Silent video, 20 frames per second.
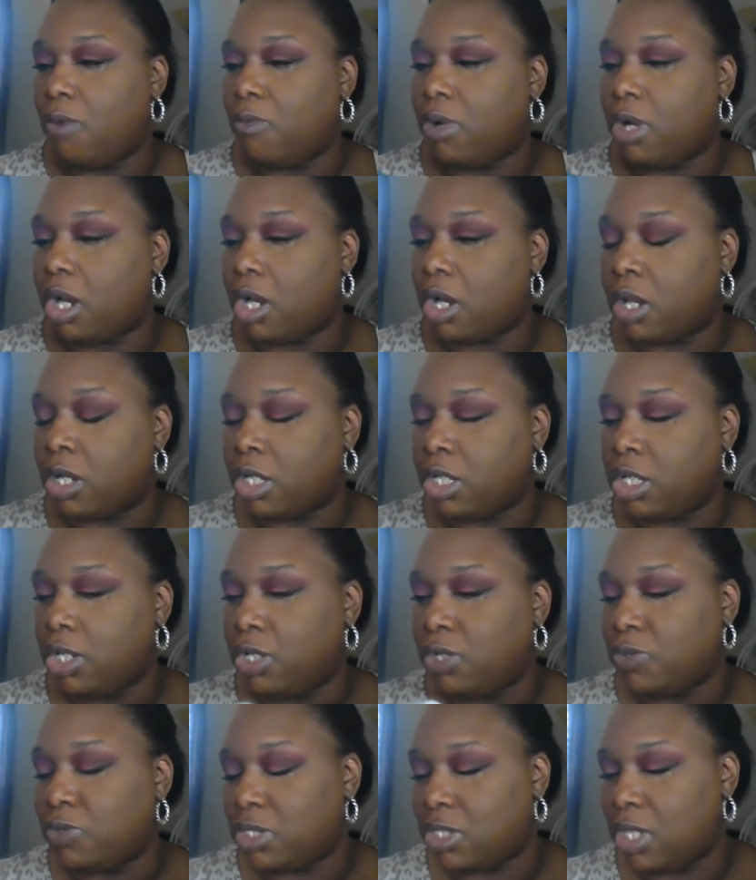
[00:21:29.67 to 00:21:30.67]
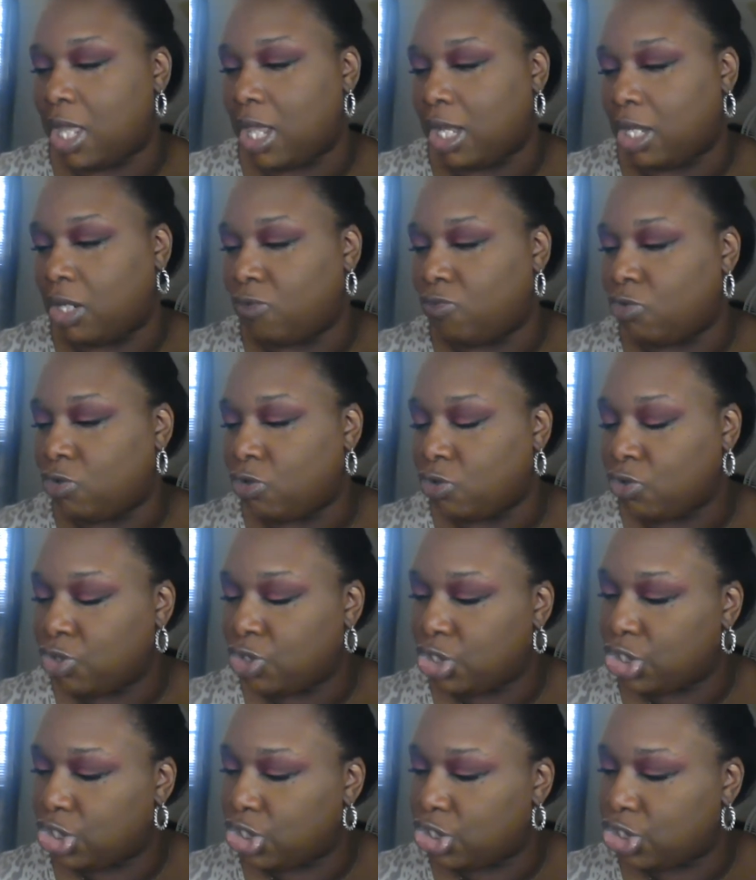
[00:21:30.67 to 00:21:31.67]
We're going to use that
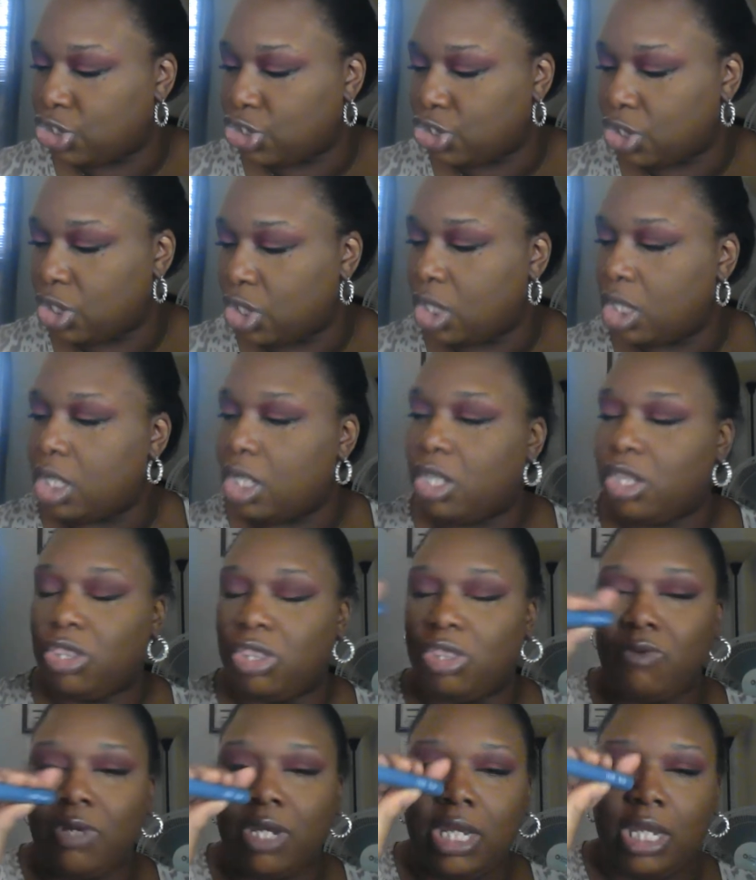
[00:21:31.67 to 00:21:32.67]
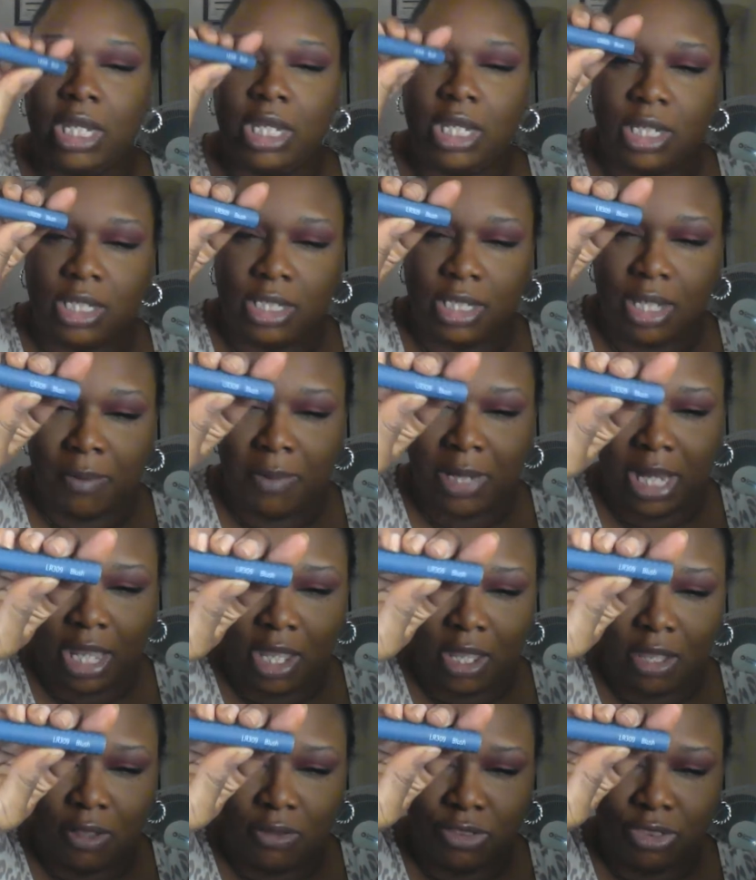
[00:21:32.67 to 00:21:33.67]
LaRouche
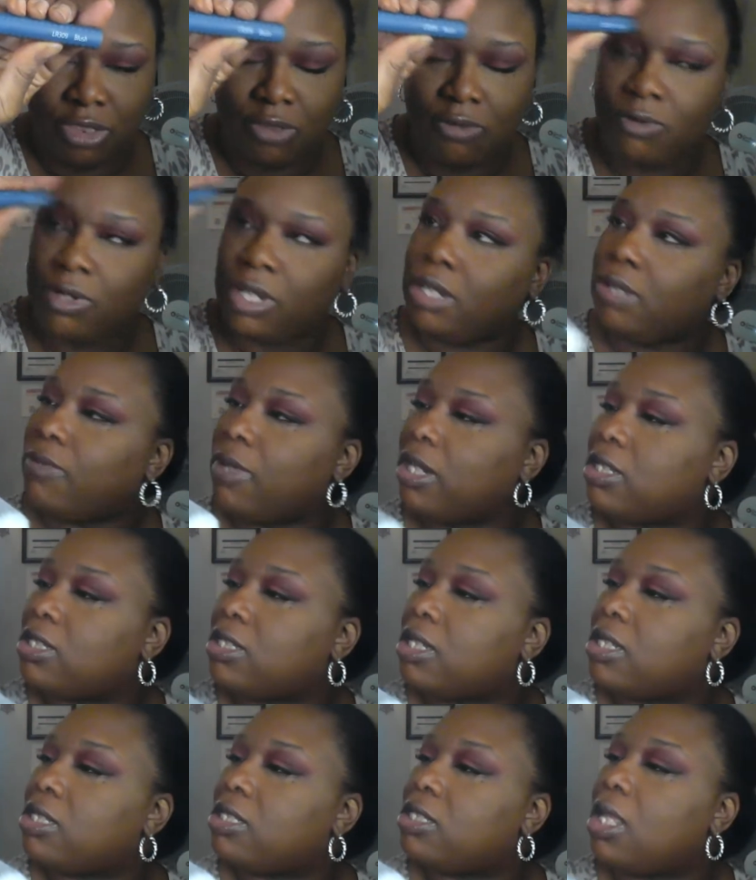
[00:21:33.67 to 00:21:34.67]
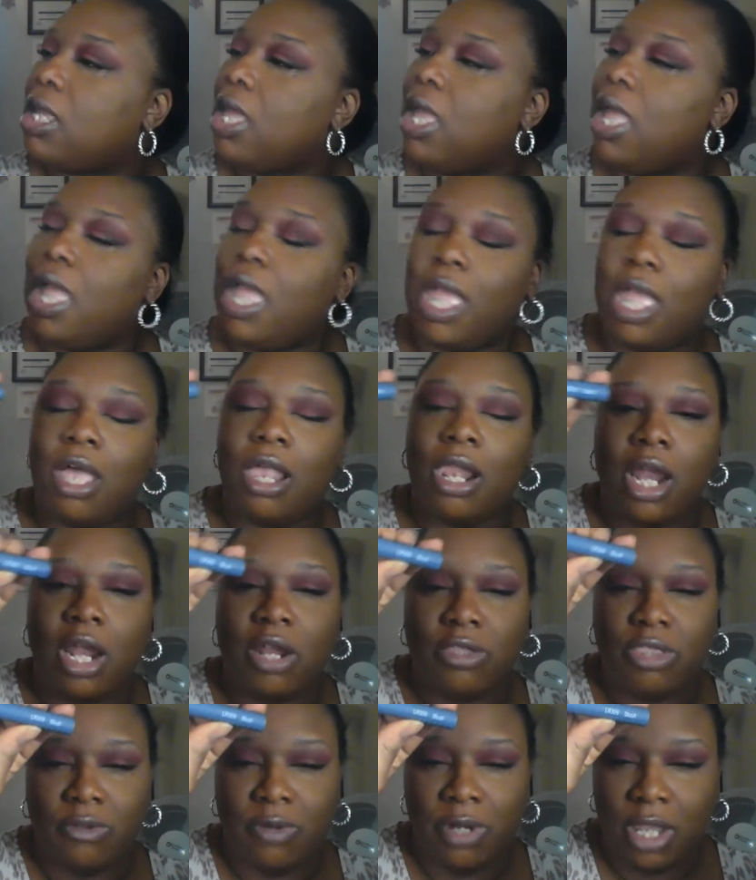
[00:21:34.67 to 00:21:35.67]
L3, what is this?
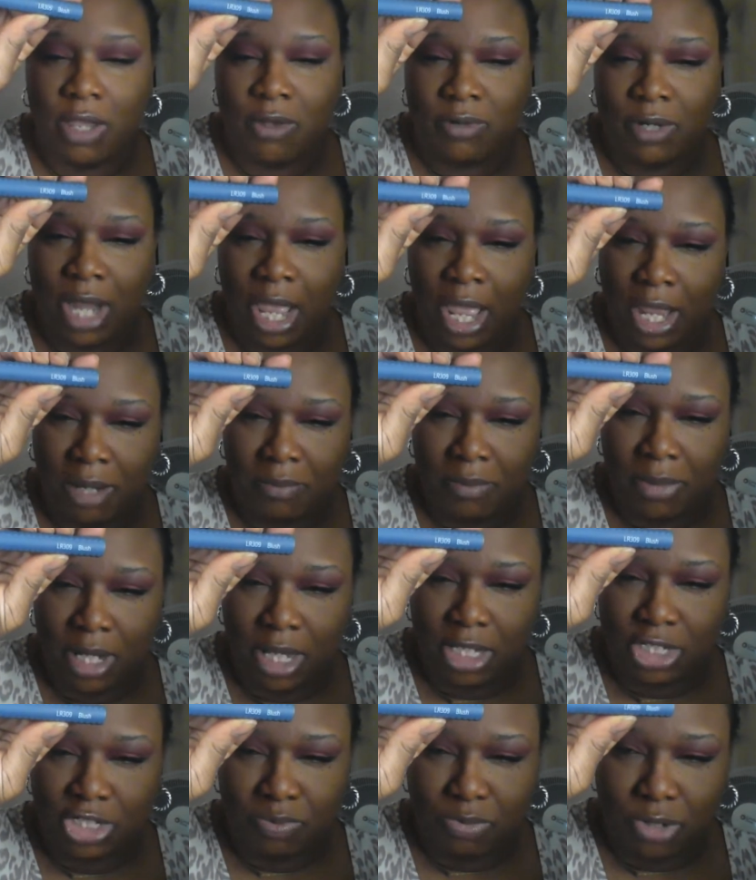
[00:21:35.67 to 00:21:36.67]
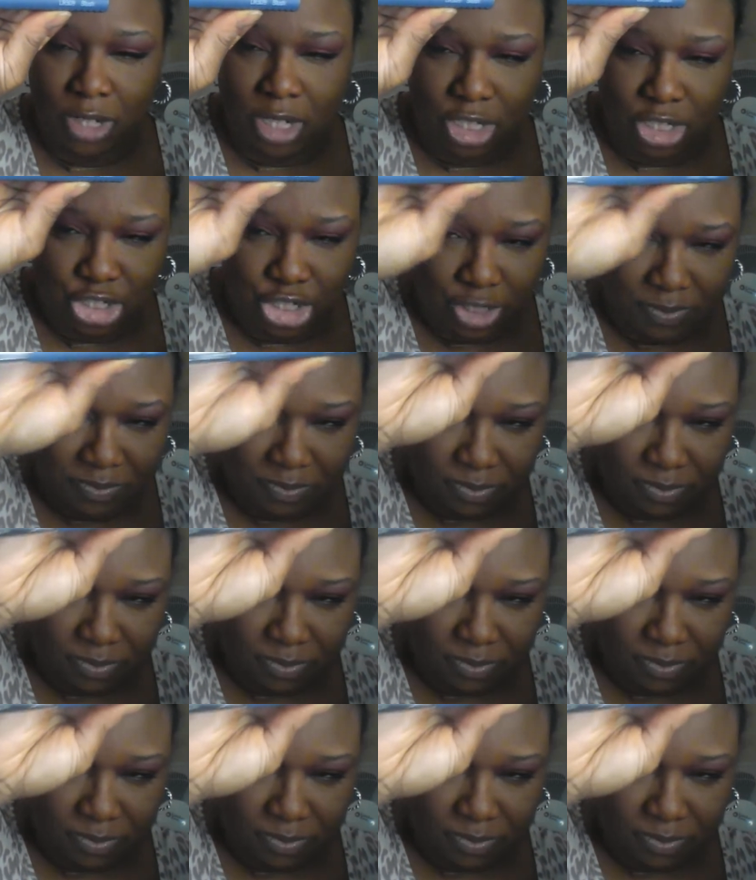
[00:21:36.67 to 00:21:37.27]
LR309 blush brush.